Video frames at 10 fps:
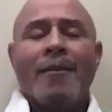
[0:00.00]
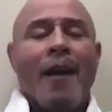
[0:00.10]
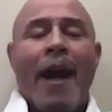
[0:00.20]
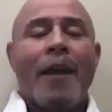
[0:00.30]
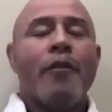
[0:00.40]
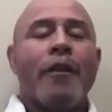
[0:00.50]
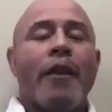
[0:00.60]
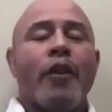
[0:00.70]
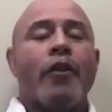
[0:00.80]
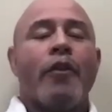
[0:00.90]
I don't think
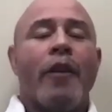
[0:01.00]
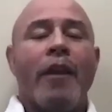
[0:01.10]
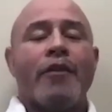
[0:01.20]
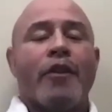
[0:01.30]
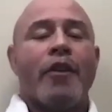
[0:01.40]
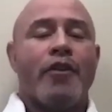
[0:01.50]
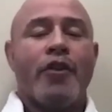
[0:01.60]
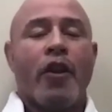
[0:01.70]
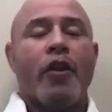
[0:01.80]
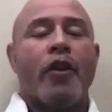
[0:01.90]
you're as
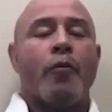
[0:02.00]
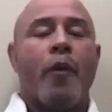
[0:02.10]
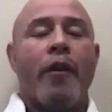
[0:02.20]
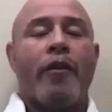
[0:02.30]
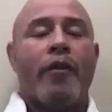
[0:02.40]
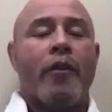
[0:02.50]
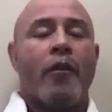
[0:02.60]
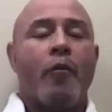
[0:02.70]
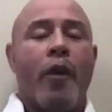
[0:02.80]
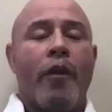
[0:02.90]
concerned
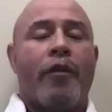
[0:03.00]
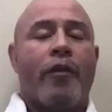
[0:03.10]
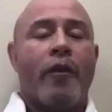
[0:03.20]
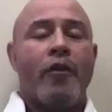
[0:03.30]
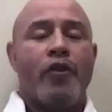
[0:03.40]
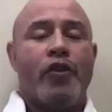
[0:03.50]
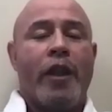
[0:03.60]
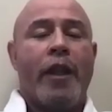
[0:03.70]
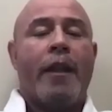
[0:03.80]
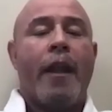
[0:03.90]
with
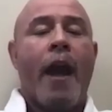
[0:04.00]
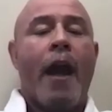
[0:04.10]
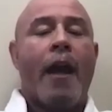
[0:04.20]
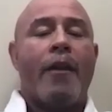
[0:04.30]
Gene and I,